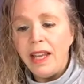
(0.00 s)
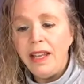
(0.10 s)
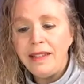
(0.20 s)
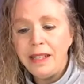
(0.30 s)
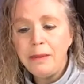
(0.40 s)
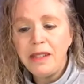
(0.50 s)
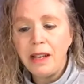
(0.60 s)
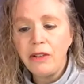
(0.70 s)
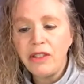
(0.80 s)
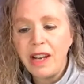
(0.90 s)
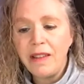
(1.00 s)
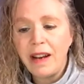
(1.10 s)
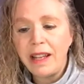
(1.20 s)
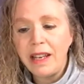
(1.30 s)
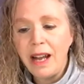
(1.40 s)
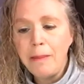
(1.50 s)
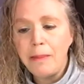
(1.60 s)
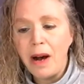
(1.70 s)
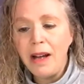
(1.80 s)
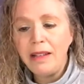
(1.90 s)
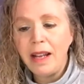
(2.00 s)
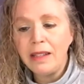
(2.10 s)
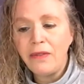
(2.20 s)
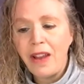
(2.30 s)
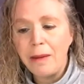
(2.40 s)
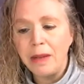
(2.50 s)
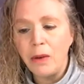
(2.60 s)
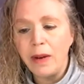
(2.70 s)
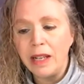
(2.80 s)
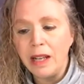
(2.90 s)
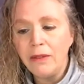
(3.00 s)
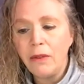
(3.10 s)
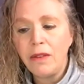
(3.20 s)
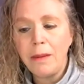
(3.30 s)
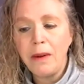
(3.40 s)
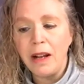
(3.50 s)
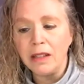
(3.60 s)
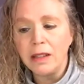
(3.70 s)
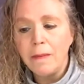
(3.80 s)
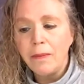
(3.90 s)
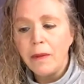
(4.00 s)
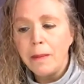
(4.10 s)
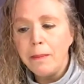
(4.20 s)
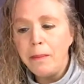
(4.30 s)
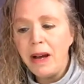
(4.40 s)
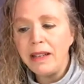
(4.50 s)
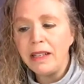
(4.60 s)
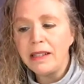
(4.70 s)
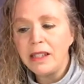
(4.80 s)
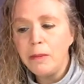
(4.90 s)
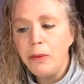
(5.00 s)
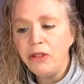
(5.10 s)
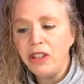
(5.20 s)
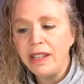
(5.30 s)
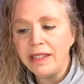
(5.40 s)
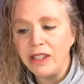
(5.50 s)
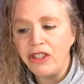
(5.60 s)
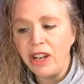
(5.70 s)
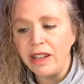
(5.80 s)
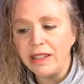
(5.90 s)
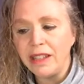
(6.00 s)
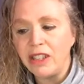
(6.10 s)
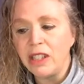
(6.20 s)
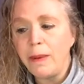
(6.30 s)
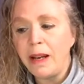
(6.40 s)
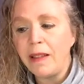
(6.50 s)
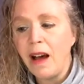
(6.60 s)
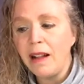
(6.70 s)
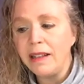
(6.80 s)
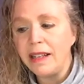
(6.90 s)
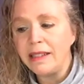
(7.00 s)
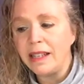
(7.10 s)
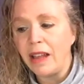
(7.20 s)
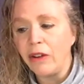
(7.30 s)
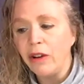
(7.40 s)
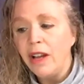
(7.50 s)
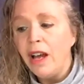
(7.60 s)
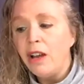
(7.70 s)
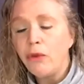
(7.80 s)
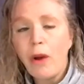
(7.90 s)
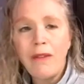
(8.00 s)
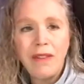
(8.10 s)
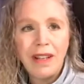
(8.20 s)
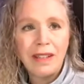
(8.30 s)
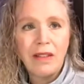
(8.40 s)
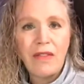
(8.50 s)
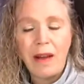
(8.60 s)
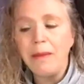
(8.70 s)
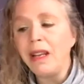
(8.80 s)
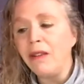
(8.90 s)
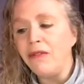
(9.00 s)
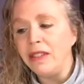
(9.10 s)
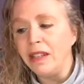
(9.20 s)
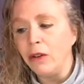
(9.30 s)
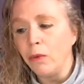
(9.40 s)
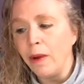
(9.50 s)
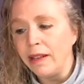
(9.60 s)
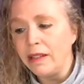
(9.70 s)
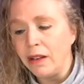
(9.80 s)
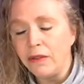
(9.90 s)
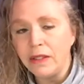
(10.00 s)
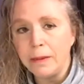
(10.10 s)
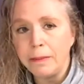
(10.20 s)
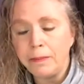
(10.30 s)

He seems to understand that I cannot bond as family when he lives with someone else, but is still pushing his agenda, such as spending the holidays together, traveling as a family, and visiting relatives."